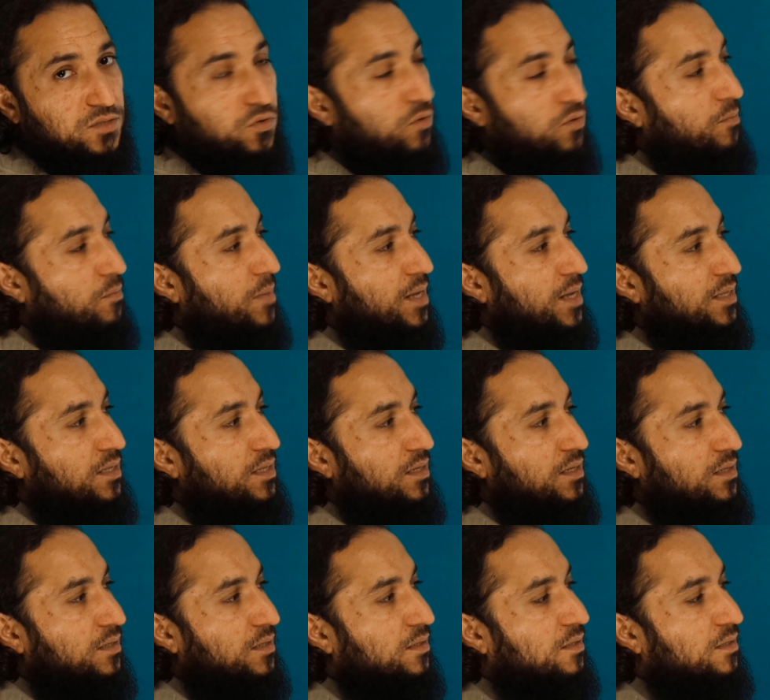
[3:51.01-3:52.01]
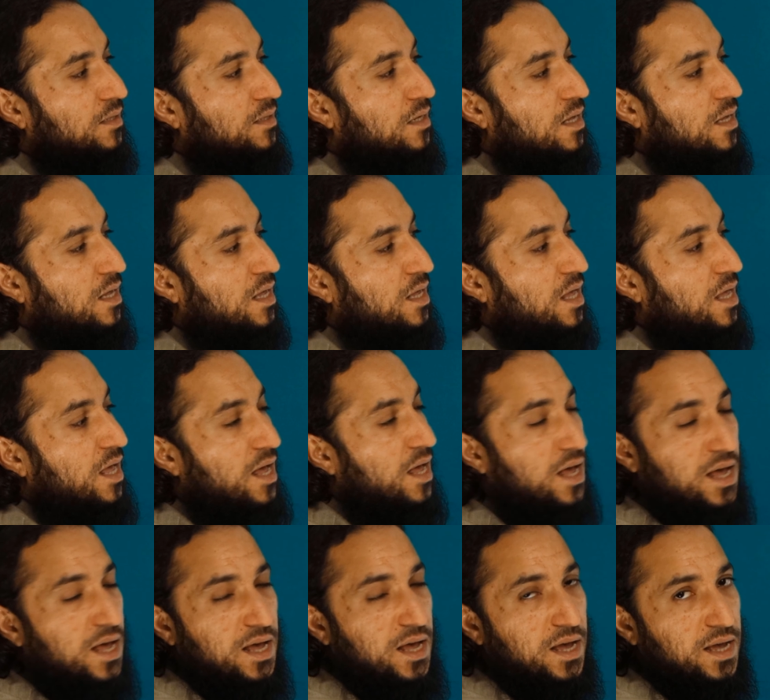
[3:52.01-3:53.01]
got mad,
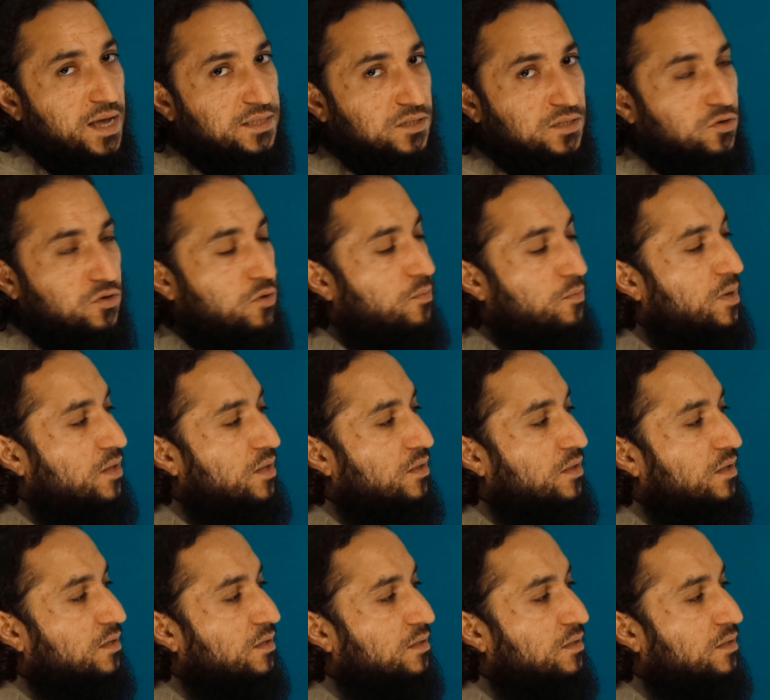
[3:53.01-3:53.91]
ha hasn't got mad,